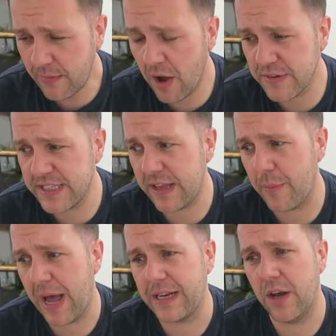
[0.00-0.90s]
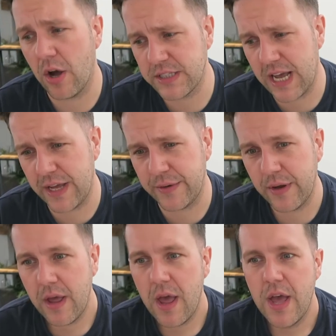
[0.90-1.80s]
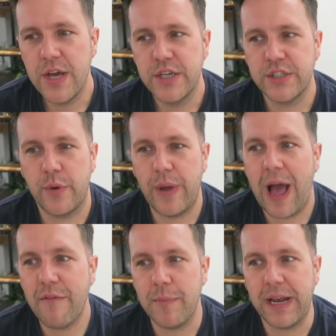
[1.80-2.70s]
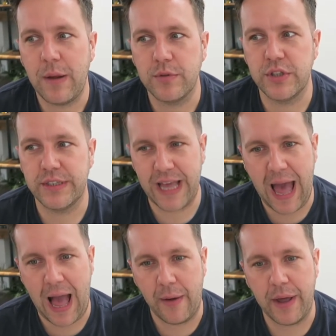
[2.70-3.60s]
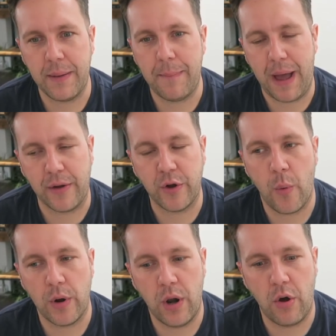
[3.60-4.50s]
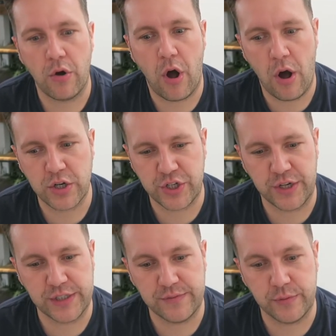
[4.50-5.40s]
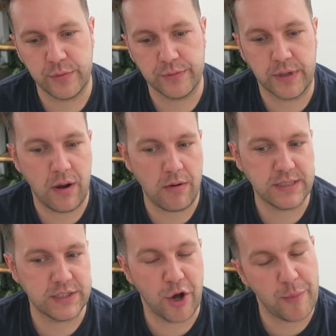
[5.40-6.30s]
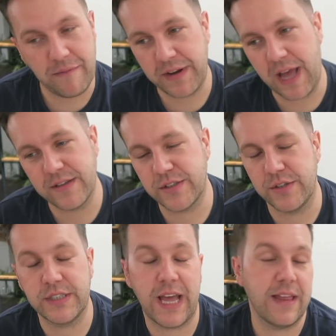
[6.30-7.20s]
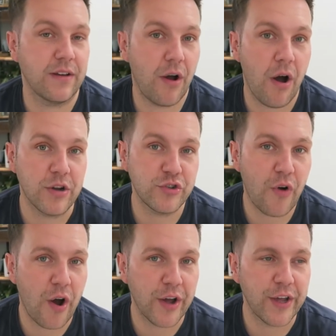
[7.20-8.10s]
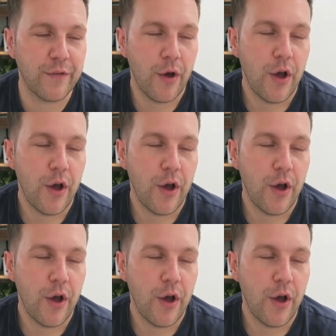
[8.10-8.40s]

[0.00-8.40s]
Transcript: obviously then we had lockdown. So we haven't been able to get out and about and go on long car journeys for the longest time ever now. So to get in the car and drive